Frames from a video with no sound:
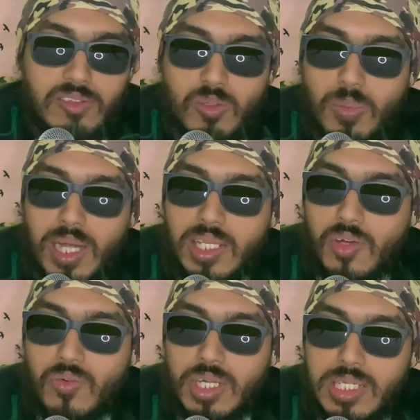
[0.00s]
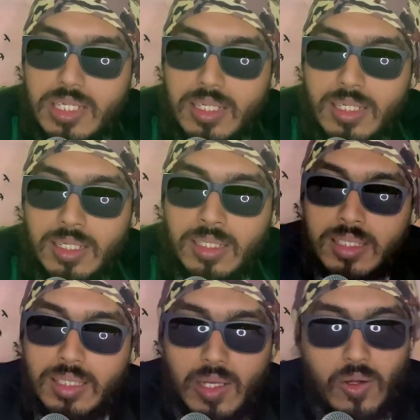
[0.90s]
Somalian region.
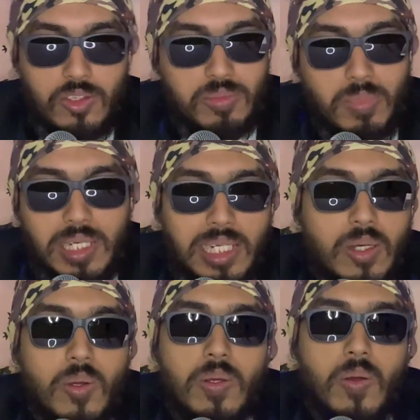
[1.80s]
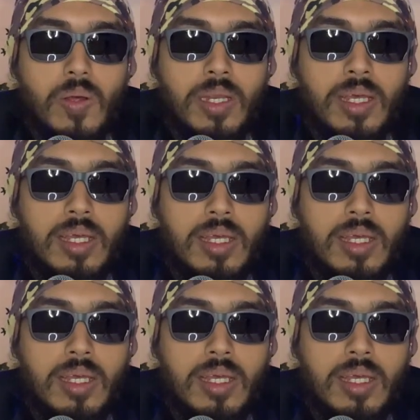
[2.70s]
There are a lot of smuggling going on.